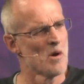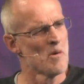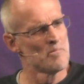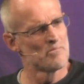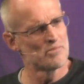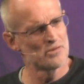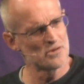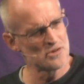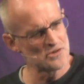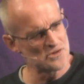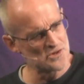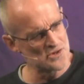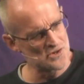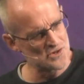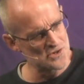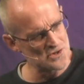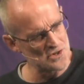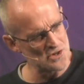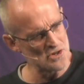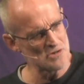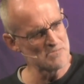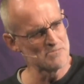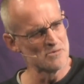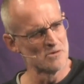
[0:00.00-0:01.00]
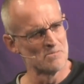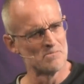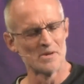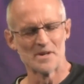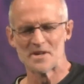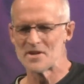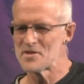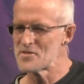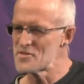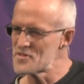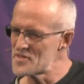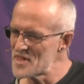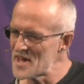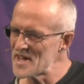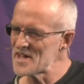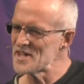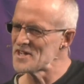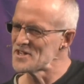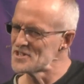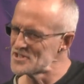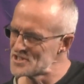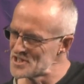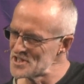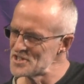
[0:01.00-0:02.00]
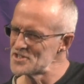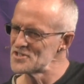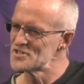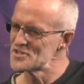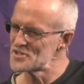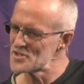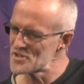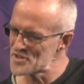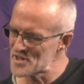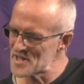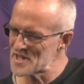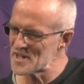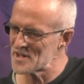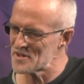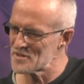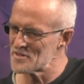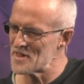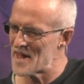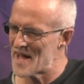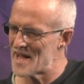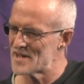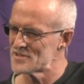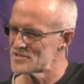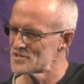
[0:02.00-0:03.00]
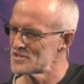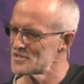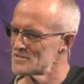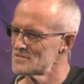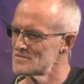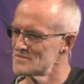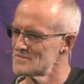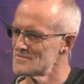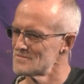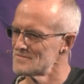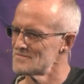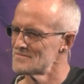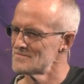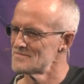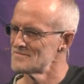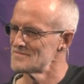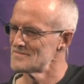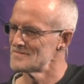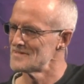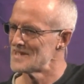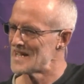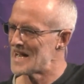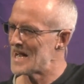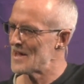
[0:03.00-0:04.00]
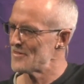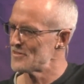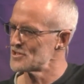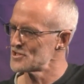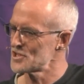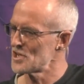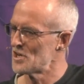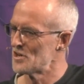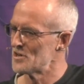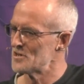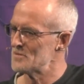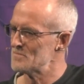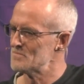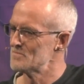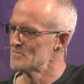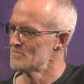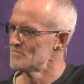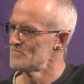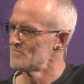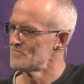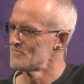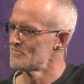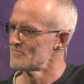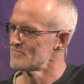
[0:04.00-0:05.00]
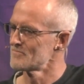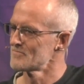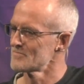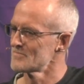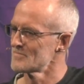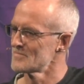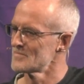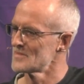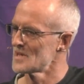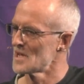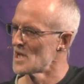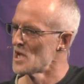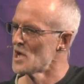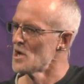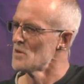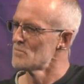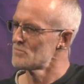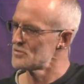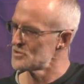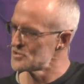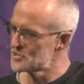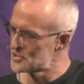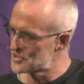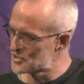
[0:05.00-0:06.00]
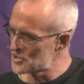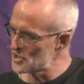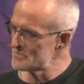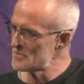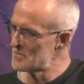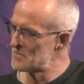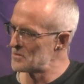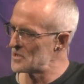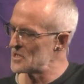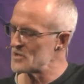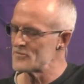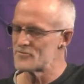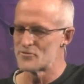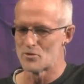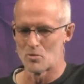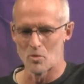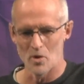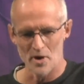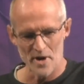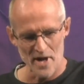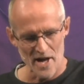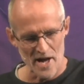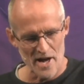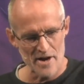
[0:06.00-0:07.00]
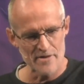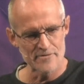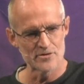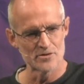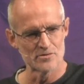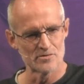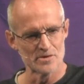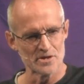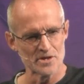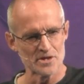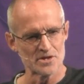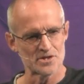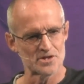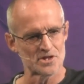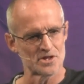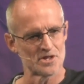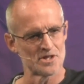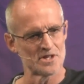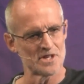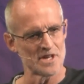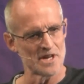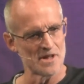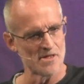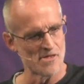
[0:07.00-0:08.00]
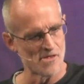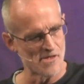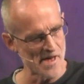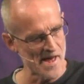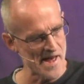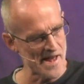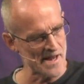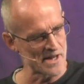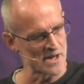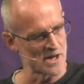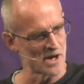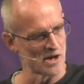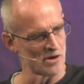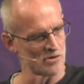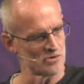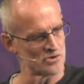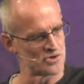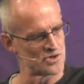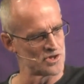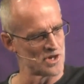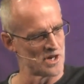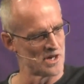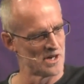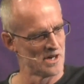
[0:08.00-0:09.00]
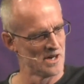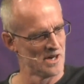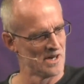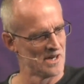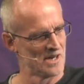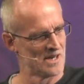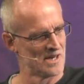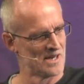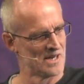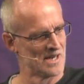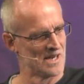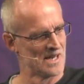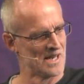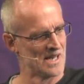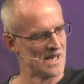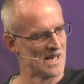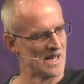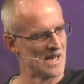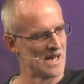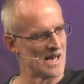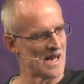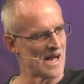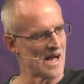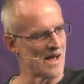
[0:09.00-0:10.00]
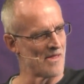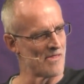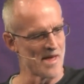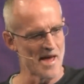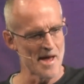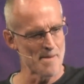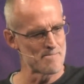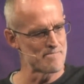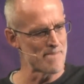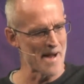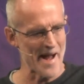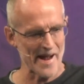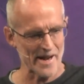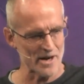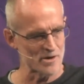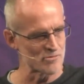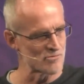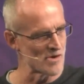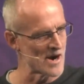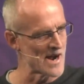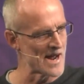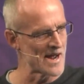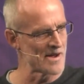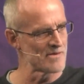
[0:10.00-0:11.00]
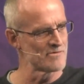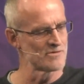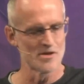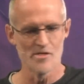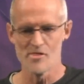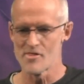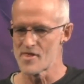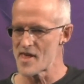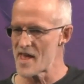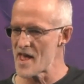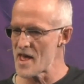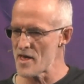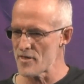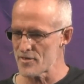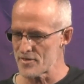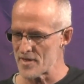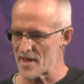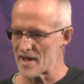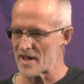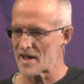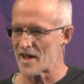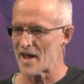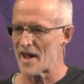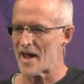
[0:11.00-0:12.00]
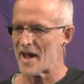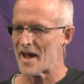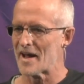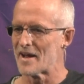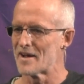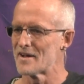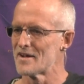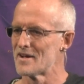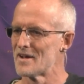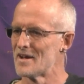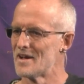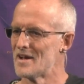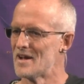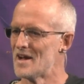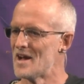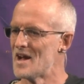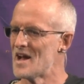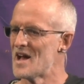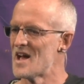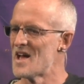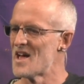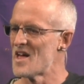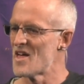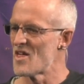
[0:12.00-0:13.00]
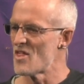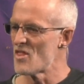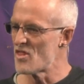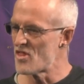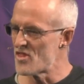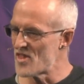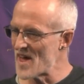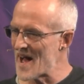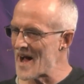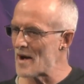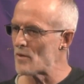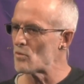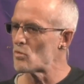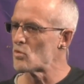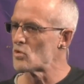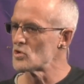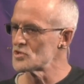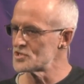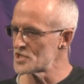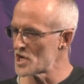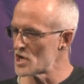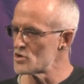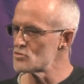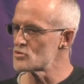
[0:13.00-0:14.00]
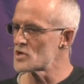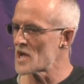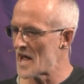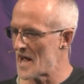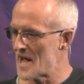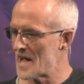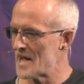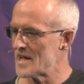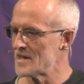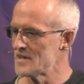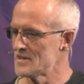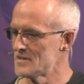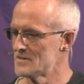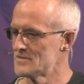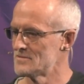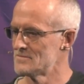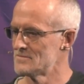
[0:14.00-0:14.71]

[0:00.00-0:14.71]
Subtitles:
Presumably, they didn't think that at the time. Presumably, for whatever reason, in their culture and their background and their thinking, that was okay.